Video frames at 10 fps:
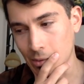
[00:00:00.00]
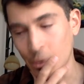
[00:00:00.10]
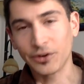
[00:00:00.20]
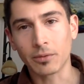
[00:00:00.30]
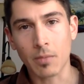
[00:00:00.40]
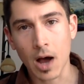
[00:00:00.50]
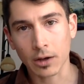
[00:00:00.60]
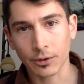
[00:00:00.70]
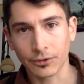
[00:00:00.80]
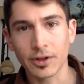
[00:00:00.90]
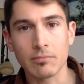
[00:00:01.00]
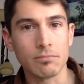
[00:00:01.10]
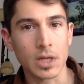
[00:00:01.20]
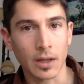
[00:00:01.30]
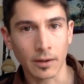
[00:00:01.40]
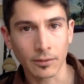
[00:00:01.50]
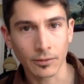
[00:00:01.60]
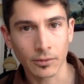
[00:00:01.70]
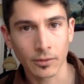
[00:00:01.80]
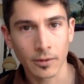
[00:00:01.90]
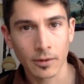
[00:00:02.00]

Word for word: what democracy means